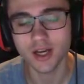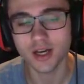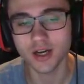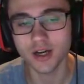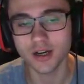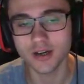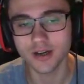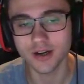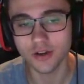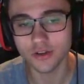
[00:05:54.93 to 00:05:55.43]

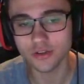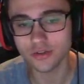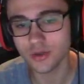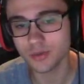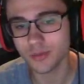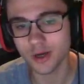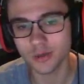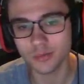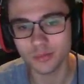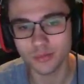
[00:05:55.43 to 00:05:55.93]
Uh, also,
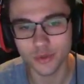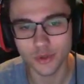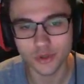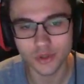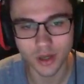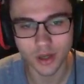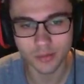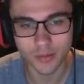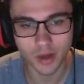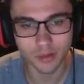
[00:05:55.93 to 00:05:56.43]
I'm
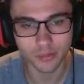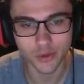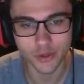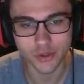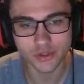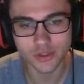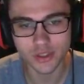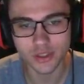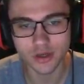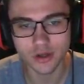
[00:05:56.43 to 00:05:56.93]
unboosted. I'm not
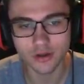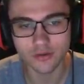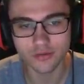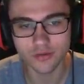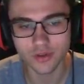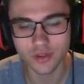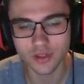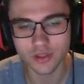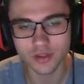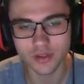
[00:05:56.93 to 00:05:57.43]
boosted at all
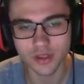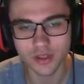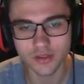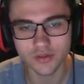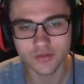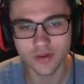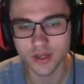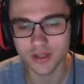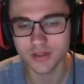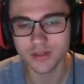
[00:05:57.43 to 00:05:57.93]
for the,
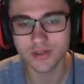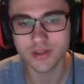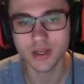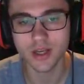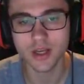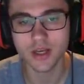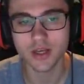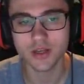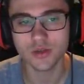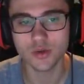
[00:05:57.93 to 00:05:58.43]
these fights.
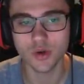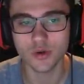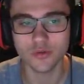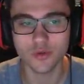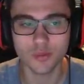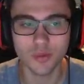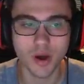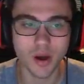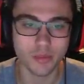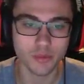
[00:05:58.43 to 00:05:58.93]
So
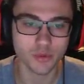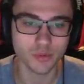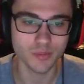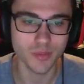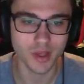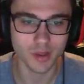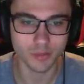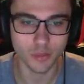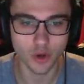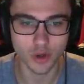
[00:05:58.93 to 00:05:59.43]
if you pop some
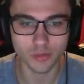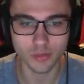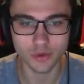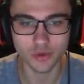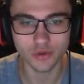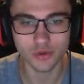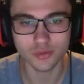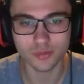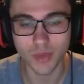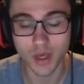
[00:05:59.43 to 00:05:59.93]
big boy
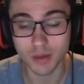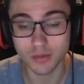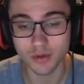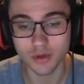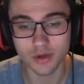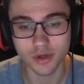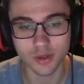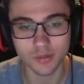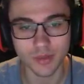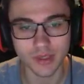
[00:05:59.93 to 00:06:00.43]
boost, maybe
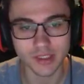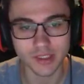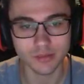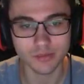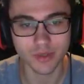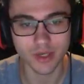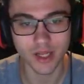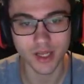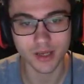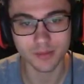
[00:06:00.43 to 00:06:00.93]
you can make
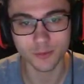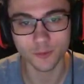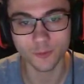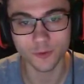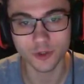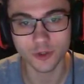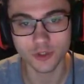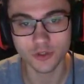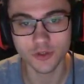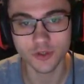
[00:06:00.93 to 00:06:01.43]
something happen
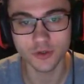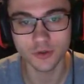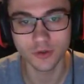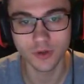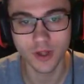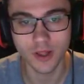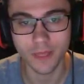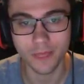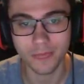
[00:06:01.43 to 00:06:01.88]
with the two.